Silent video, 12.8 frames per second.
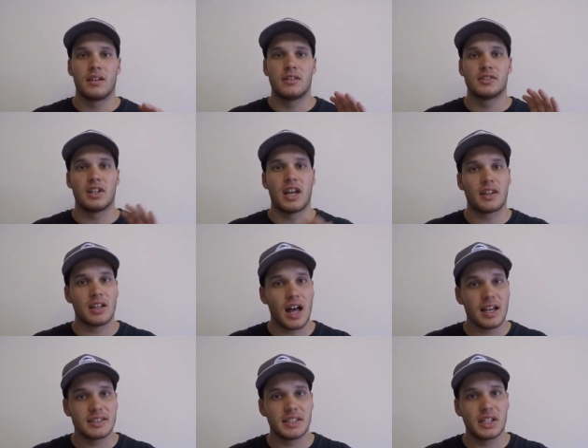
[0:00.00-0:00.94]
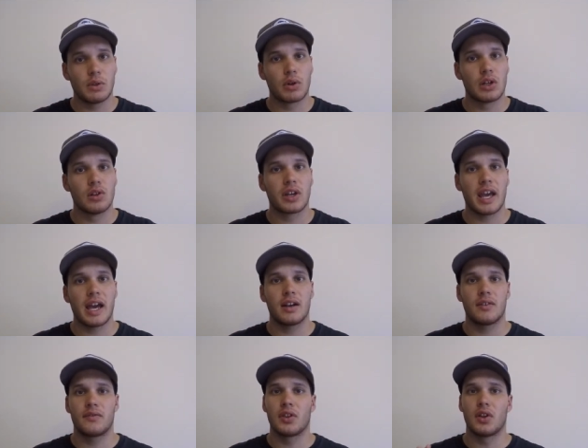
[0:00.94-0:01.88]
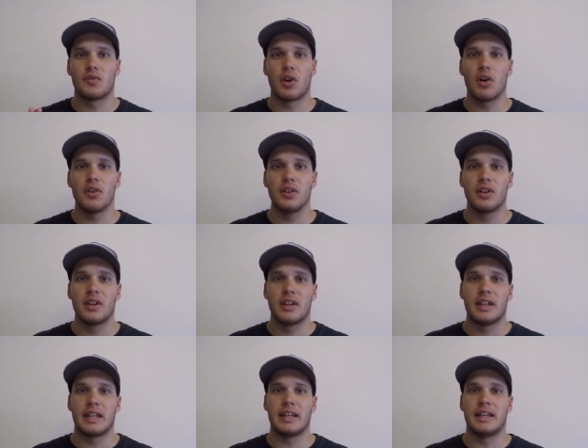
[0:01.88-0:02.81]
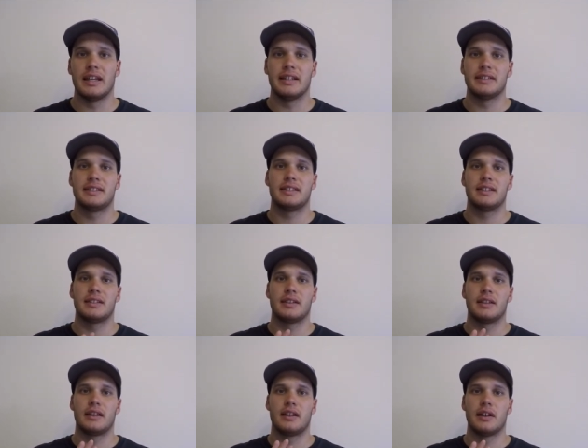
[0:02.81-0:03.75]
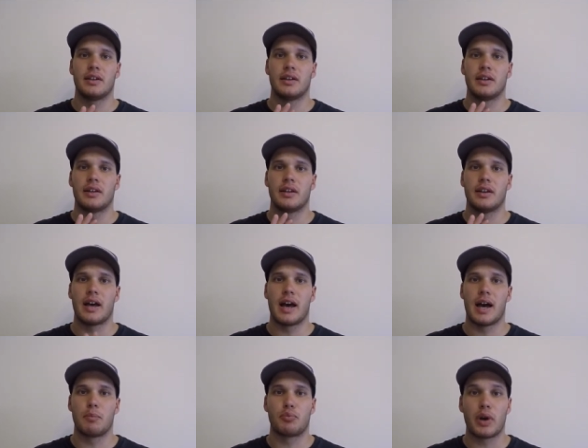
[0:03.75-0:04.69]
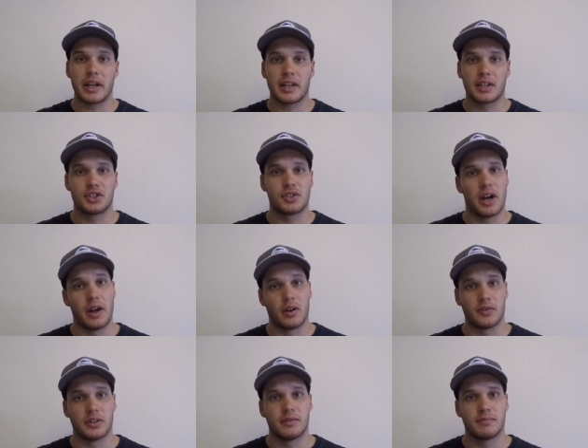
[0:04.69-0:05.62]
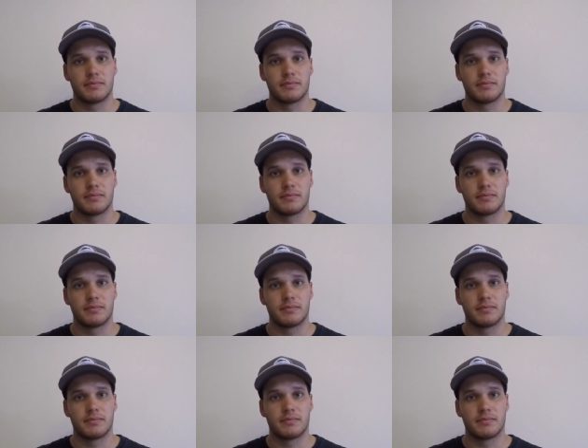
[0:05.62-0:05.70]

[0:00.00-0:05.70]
So now the last thing you want to look at for the rod is the uh, breaking strain of it.